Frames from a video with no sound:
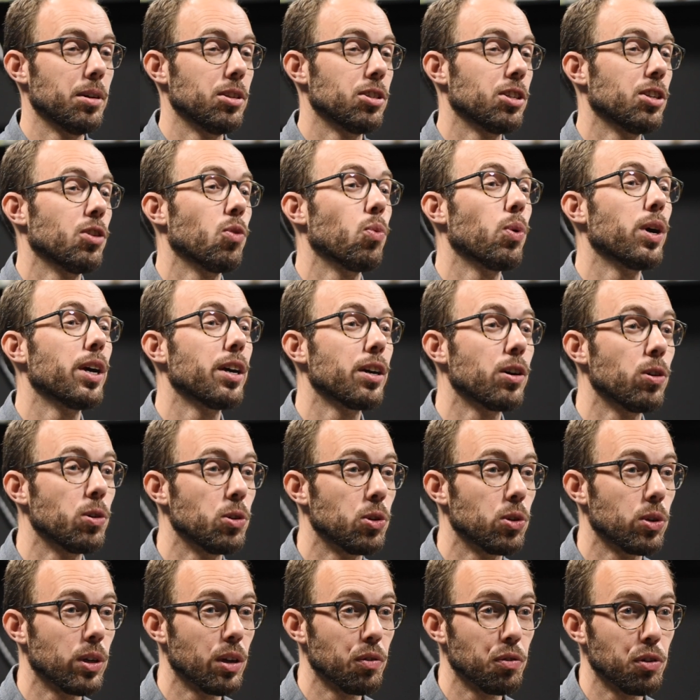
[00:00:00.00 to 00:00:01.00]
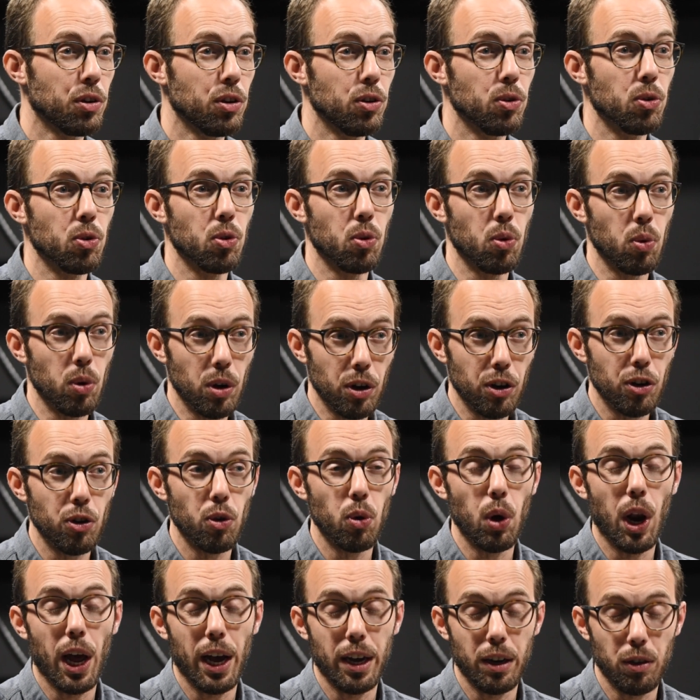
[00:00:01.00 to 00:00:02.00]
is in a way going to give a
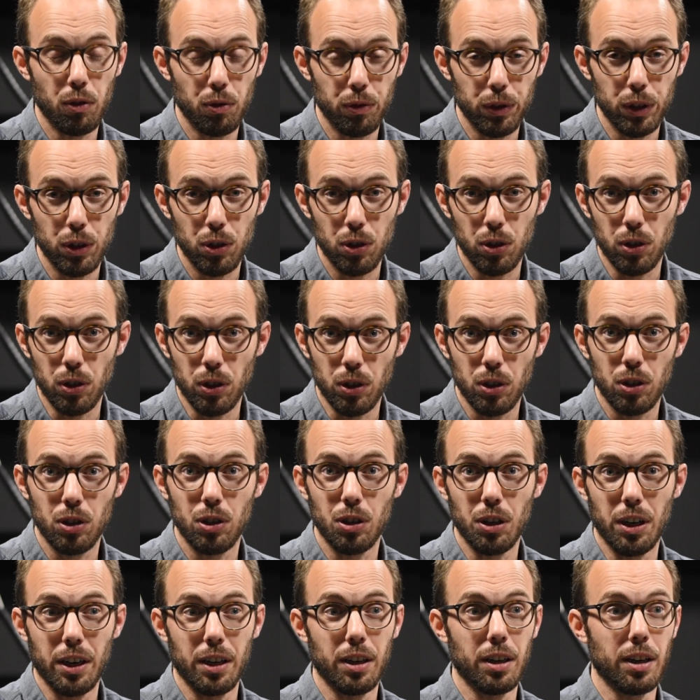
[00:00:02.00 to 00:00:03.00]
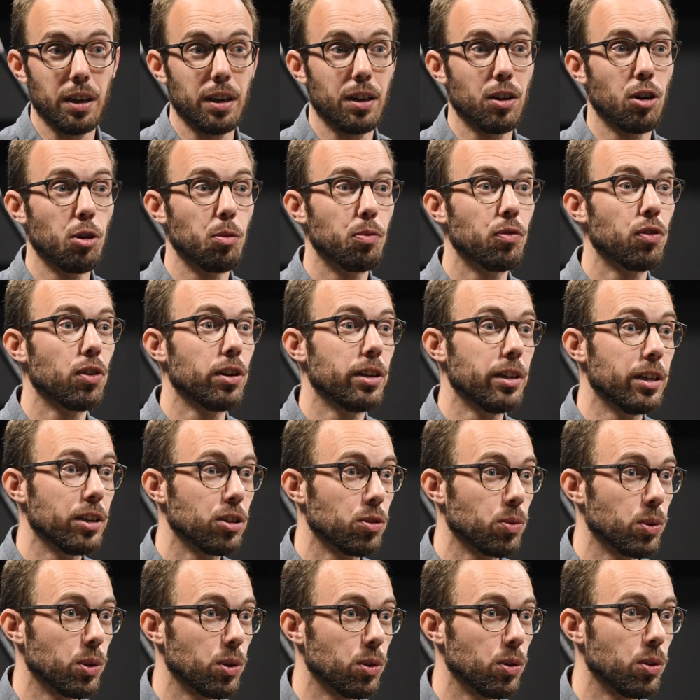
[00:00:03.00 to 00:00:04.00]
new line of research, and hopefully
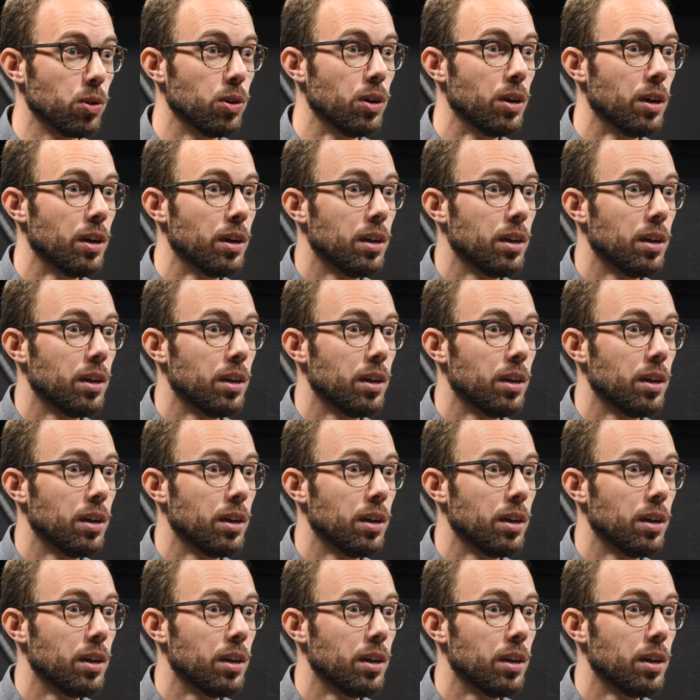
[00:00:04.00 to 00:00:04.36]
this will,